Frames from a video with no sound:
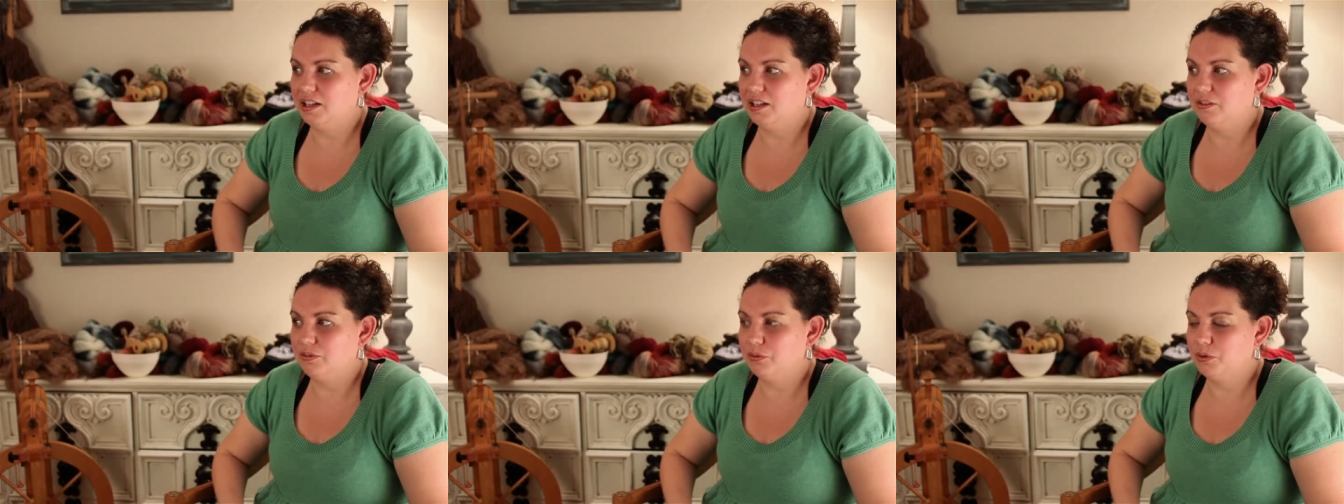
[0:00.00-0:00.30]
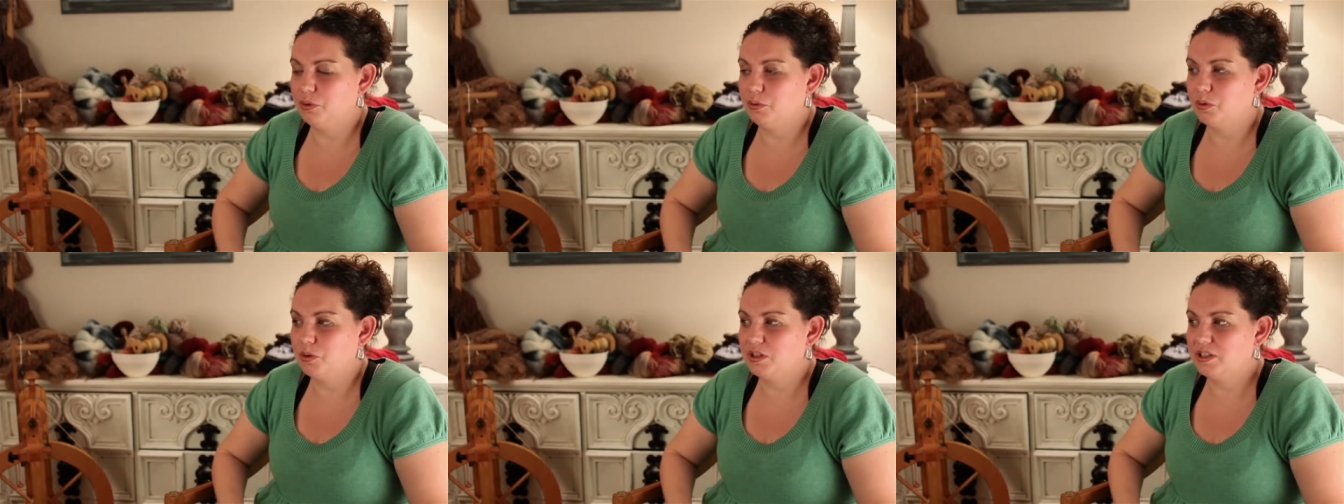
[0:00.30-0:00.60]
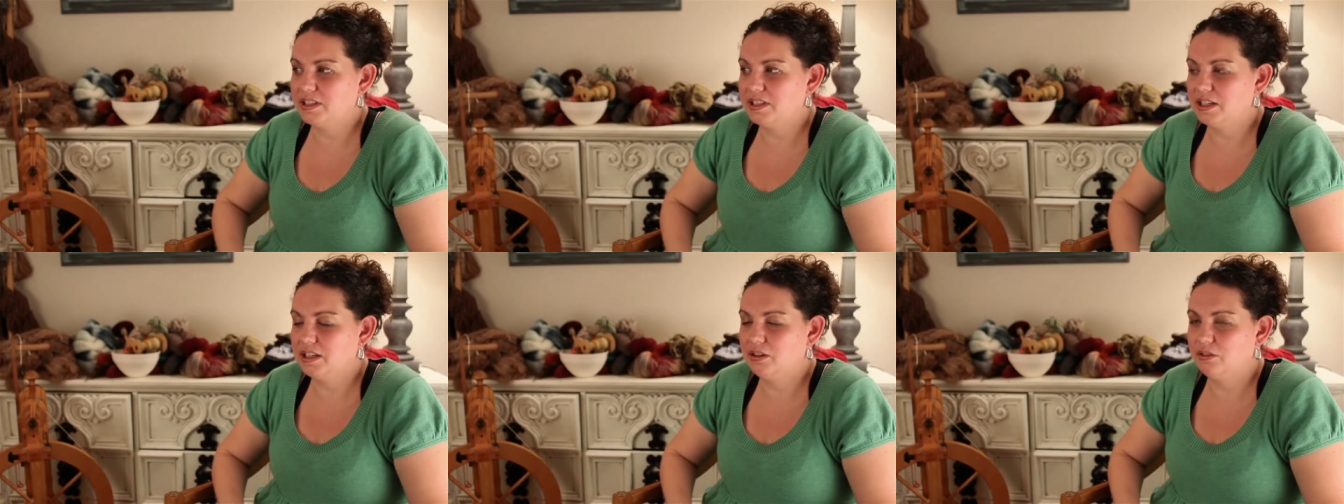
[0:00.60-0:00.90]
if we were
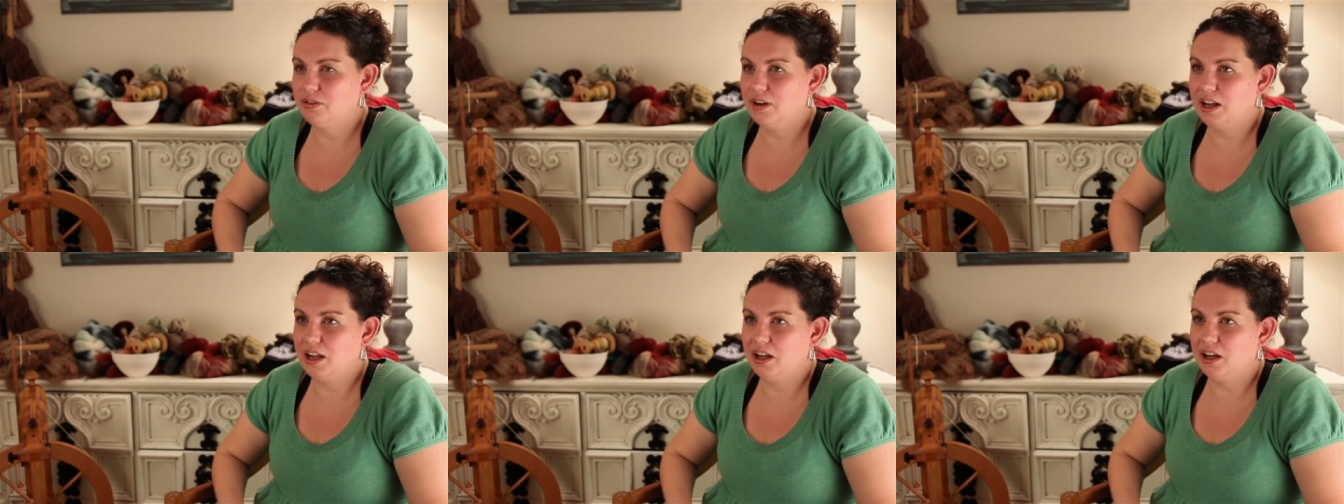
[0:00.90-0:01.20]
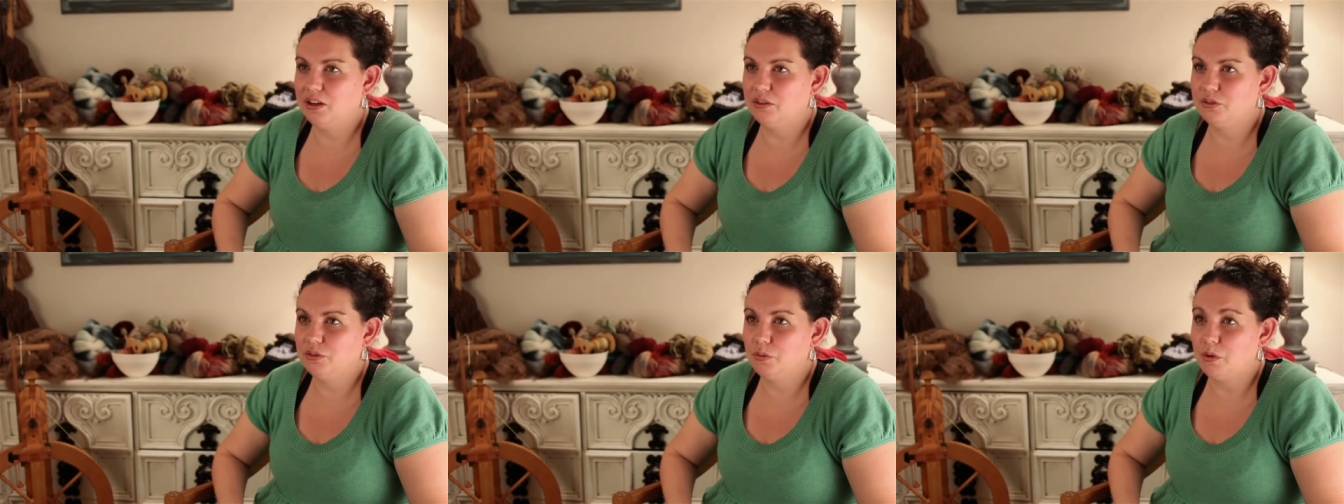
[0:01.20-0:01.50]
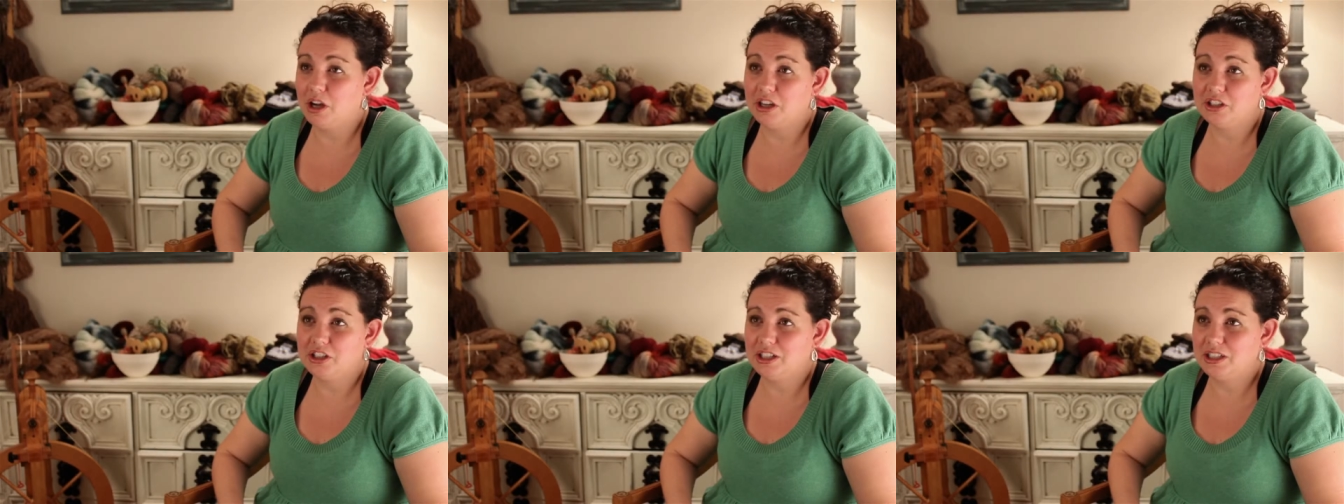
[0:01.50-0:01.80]
sitting around
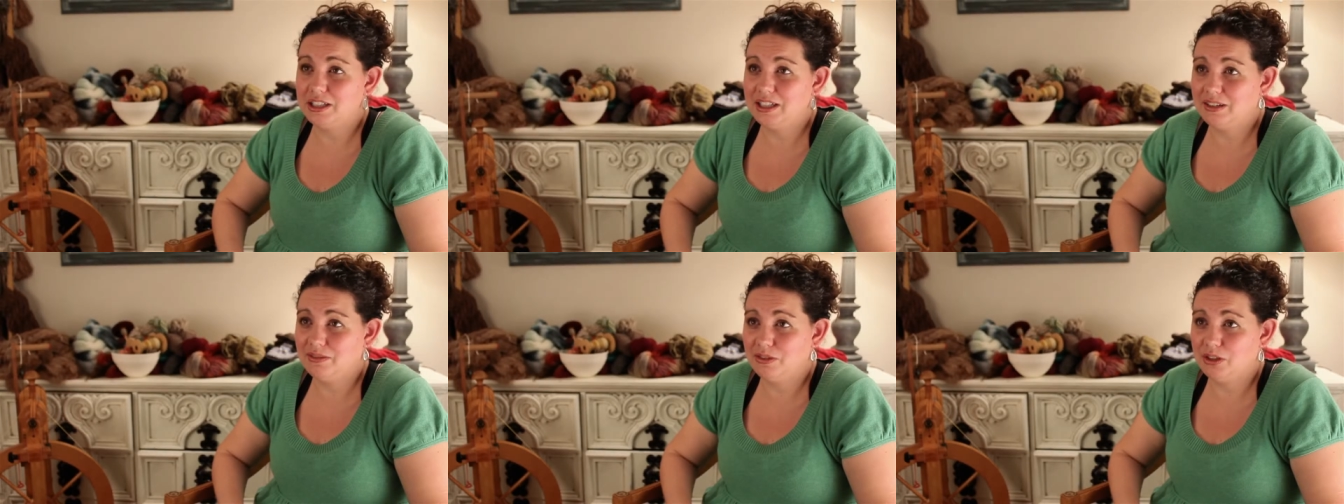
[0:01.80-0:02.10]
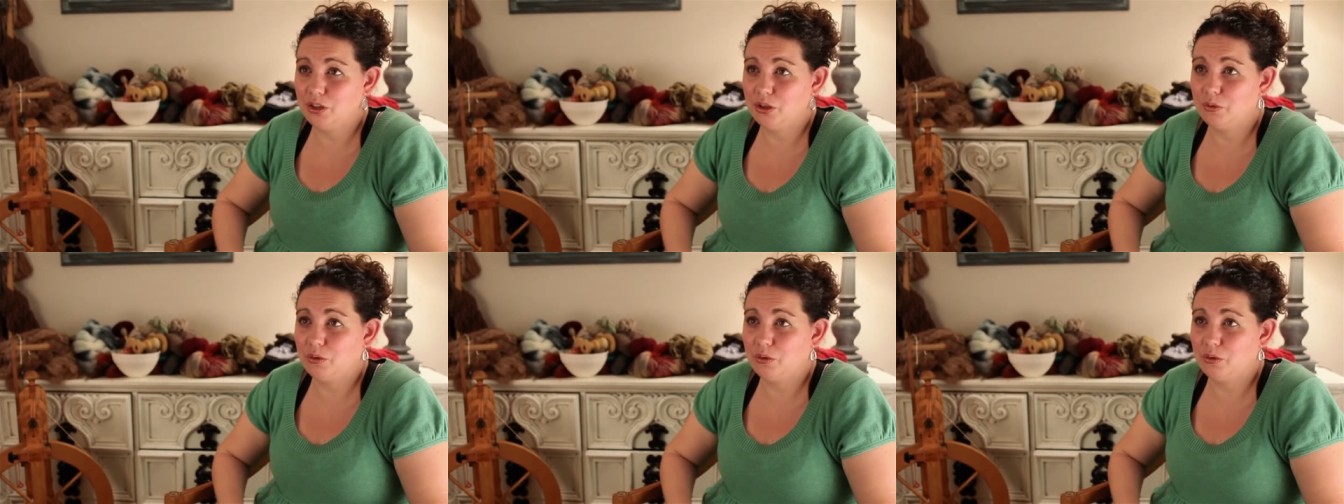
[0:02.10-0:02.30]
watching TV or